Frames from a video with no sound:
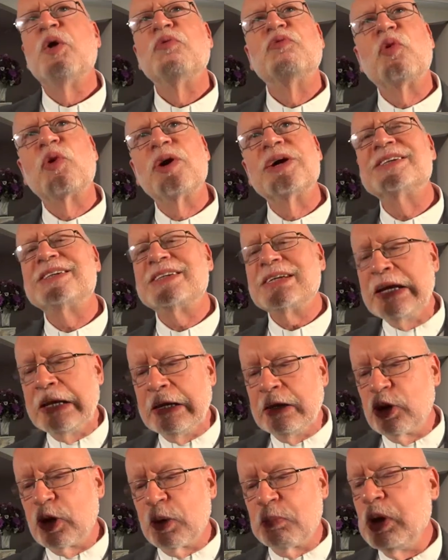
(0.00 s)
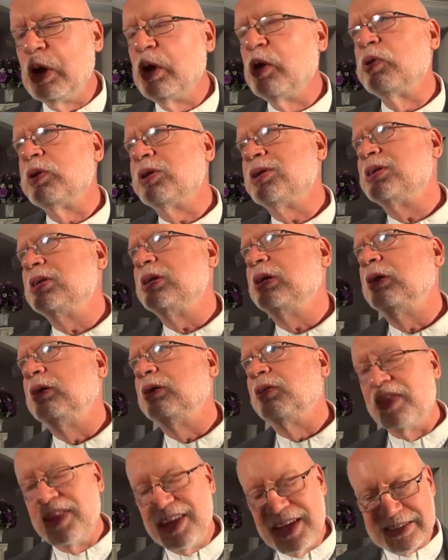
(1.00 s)
For it's in
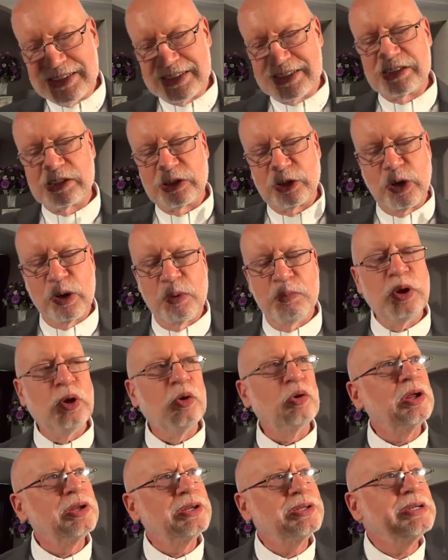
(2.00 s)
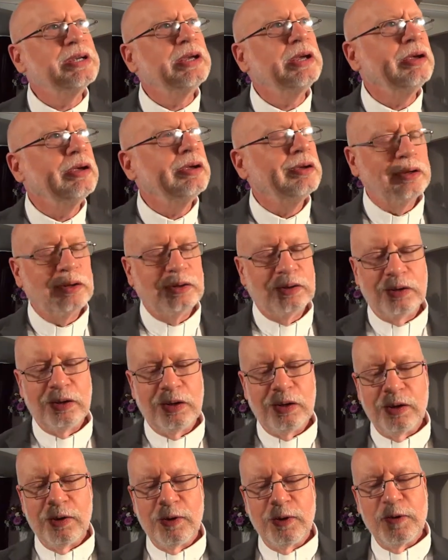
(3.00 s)
community, this community,
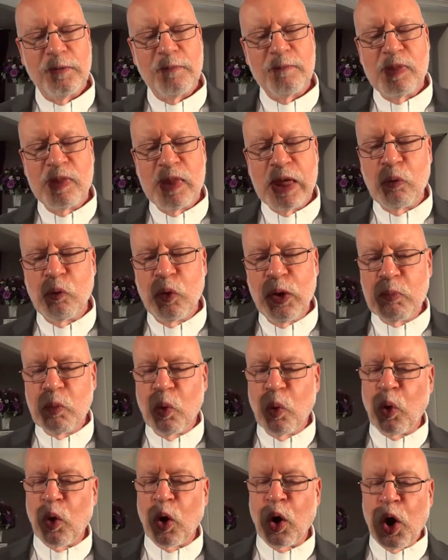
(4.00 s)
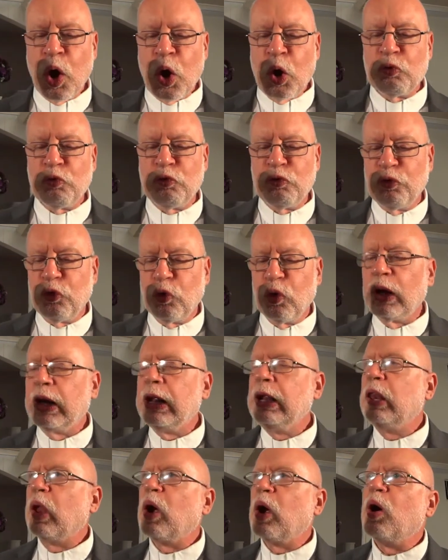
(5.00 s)
that we more
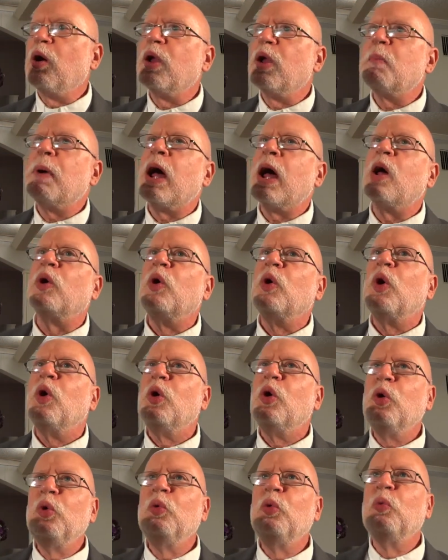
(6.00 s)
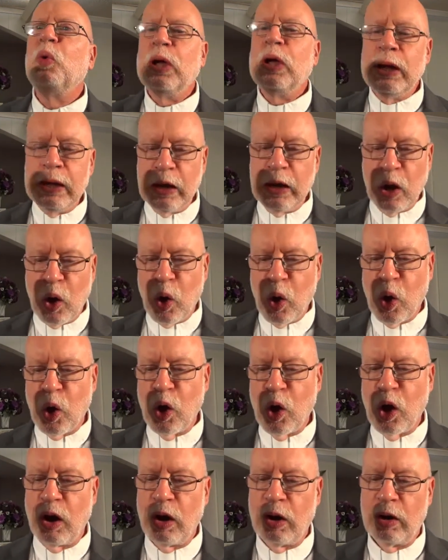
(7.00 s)
fully learn about who we
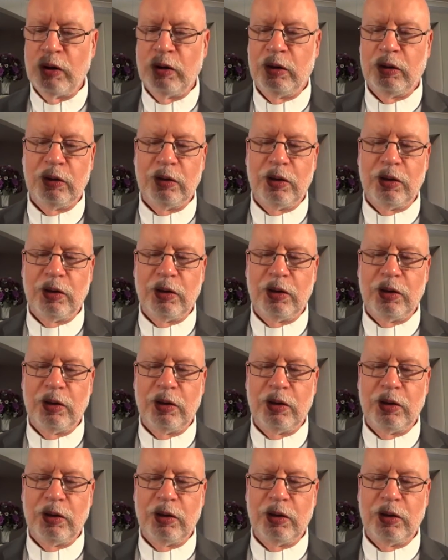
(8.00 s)
are.